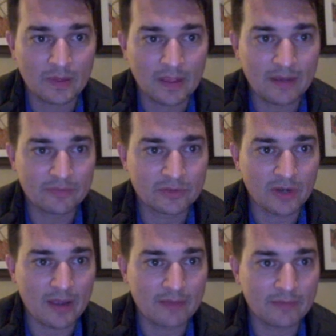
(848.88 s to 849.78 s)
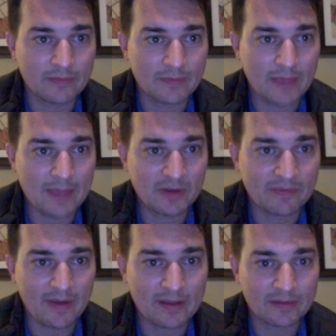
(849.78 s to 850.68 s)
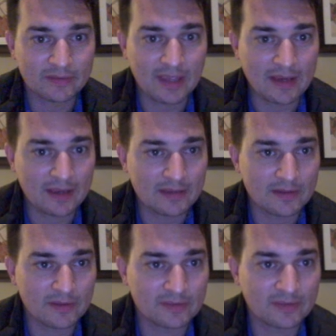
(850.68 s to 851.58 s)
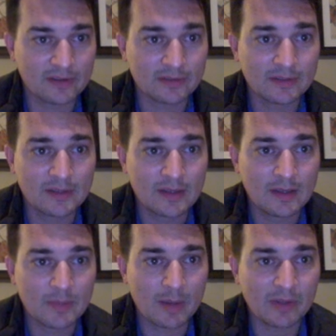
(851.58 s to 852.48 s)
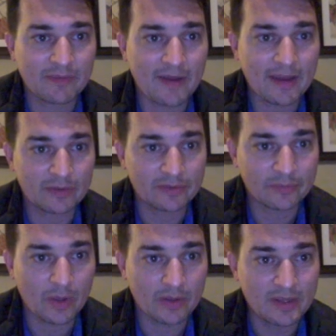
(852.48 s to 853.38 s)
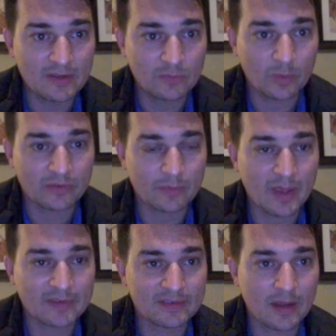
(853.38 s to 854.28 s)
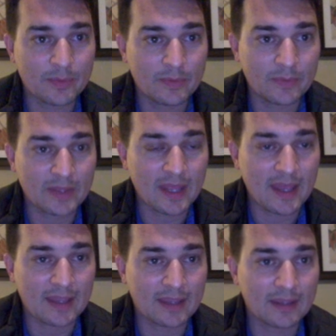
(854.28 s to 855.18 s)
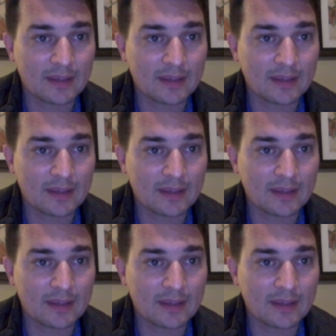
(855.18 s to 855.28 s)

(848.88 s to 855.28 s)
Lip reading: F drive, admin files, can't get to those still. Public files, well, these ones are messed up. What the heck?